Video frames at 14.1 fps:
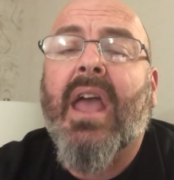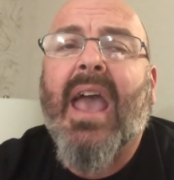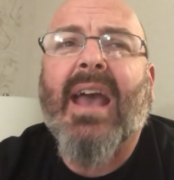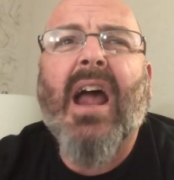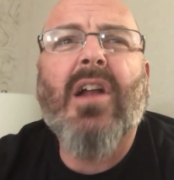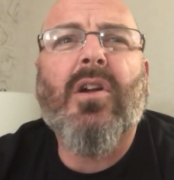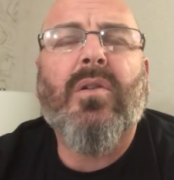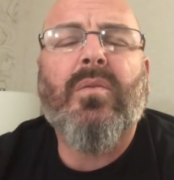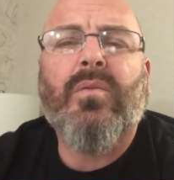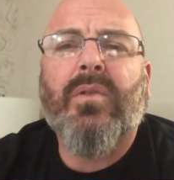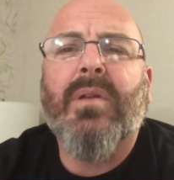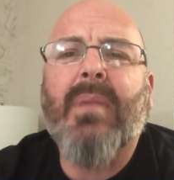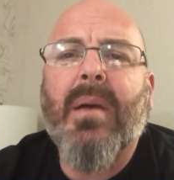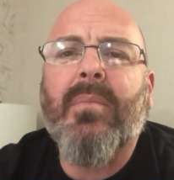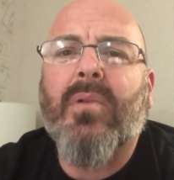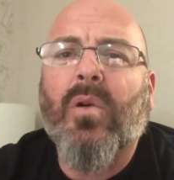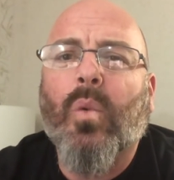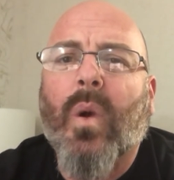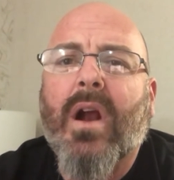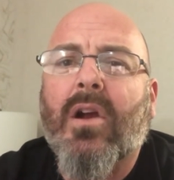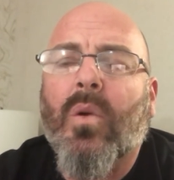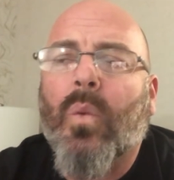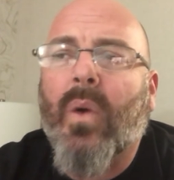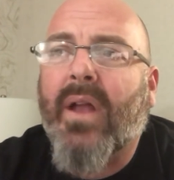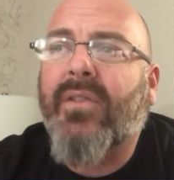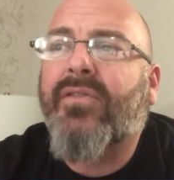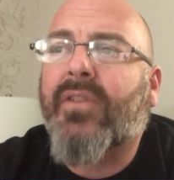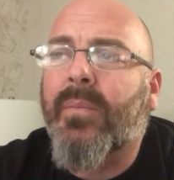And I don't remember where it
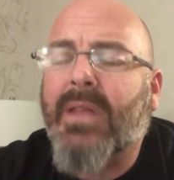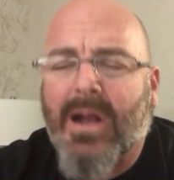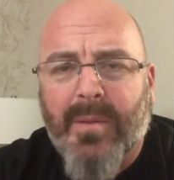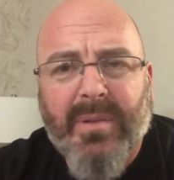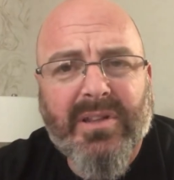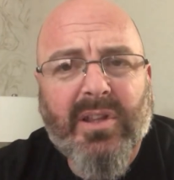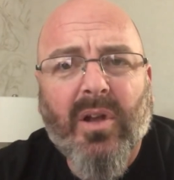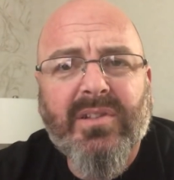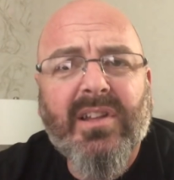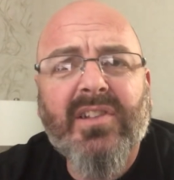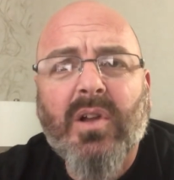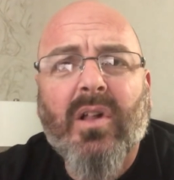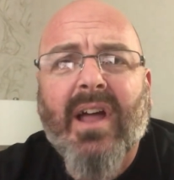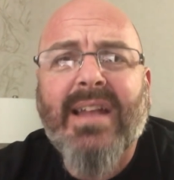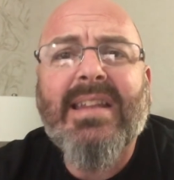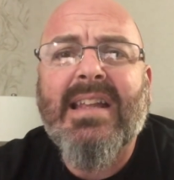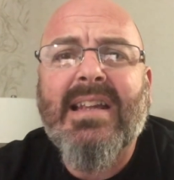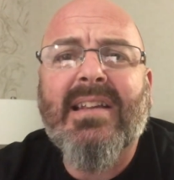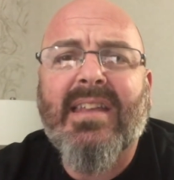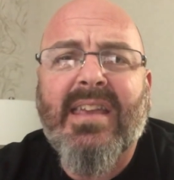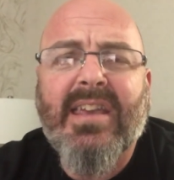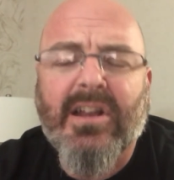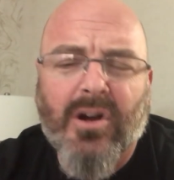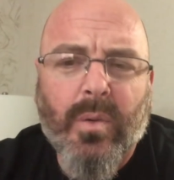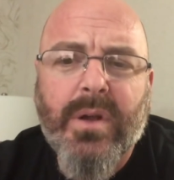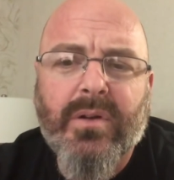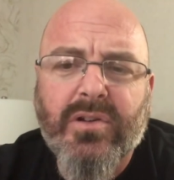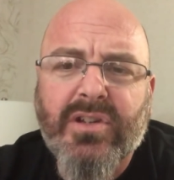went from there, but that's all I needed to hear.
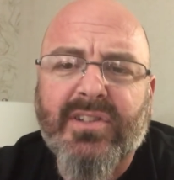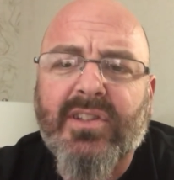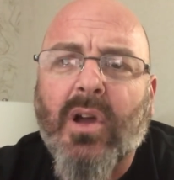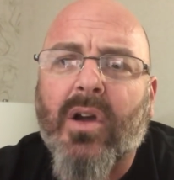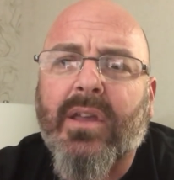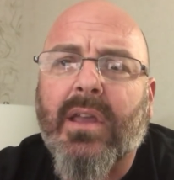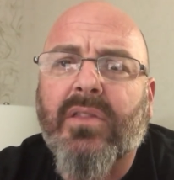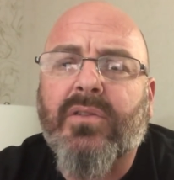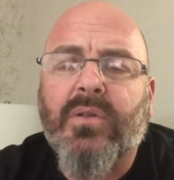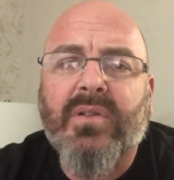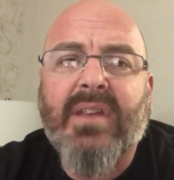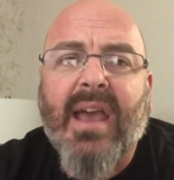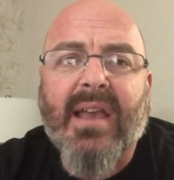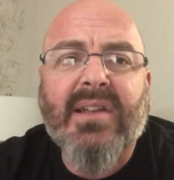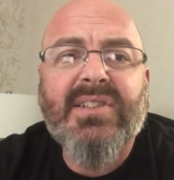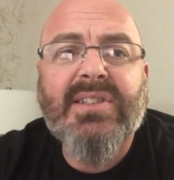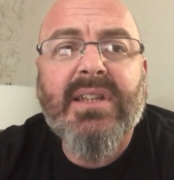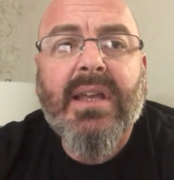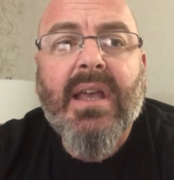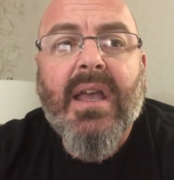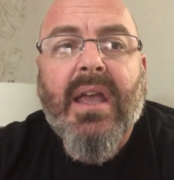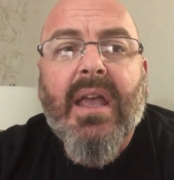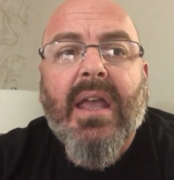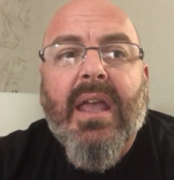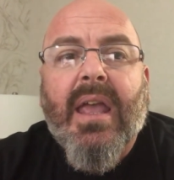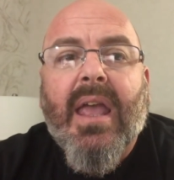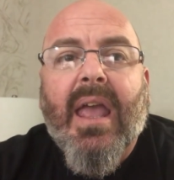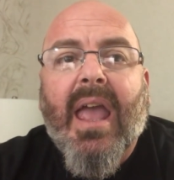We were just talking through text.
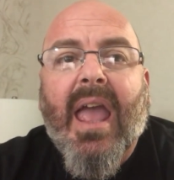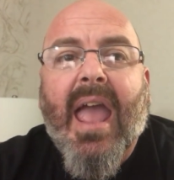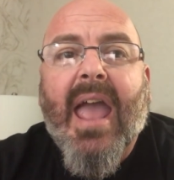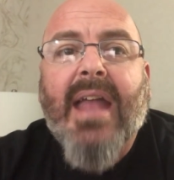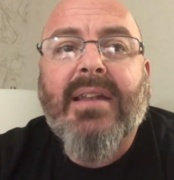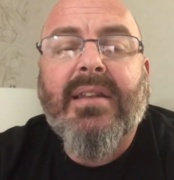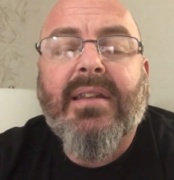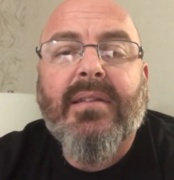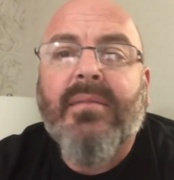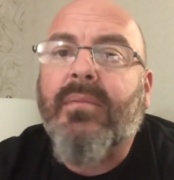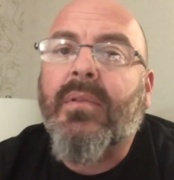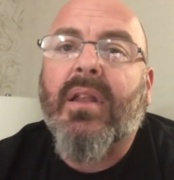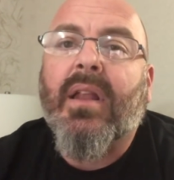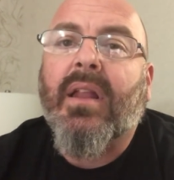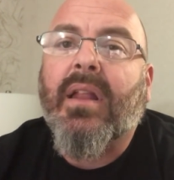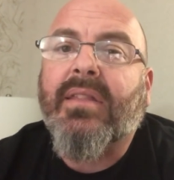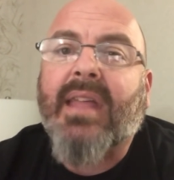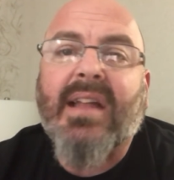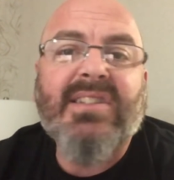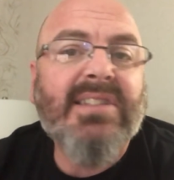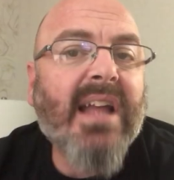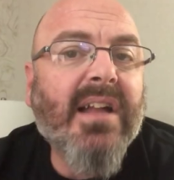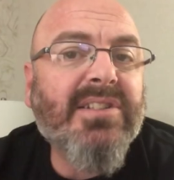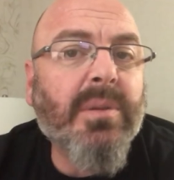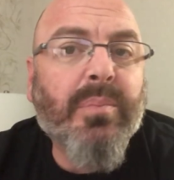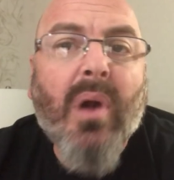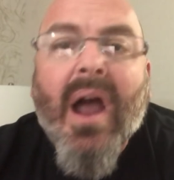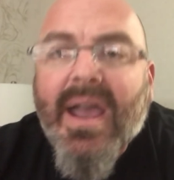And that's not
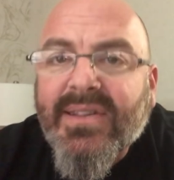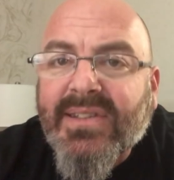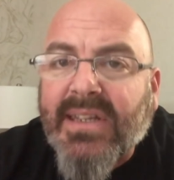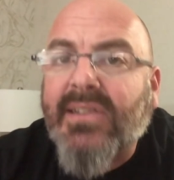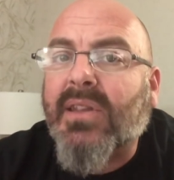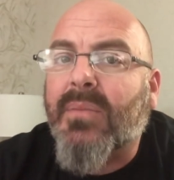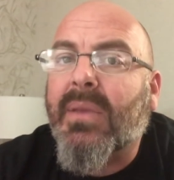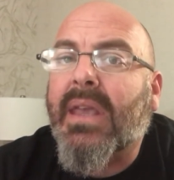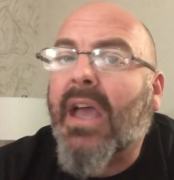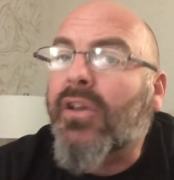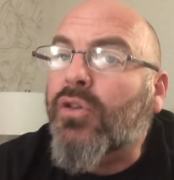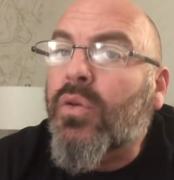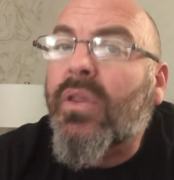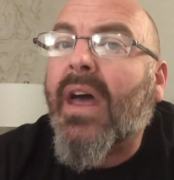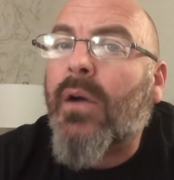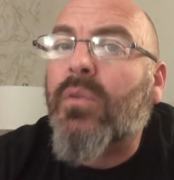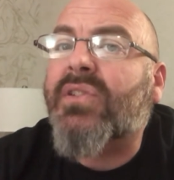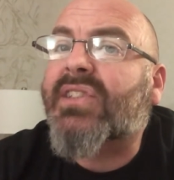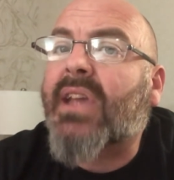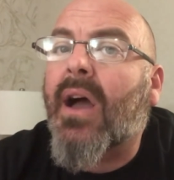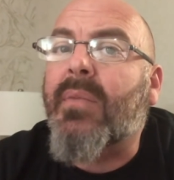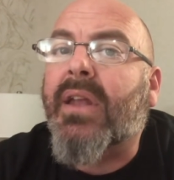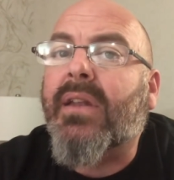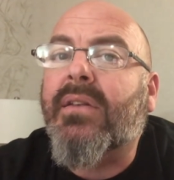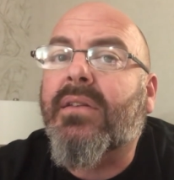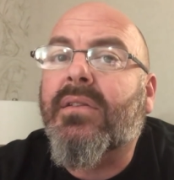surprising to me. I knew that was coming,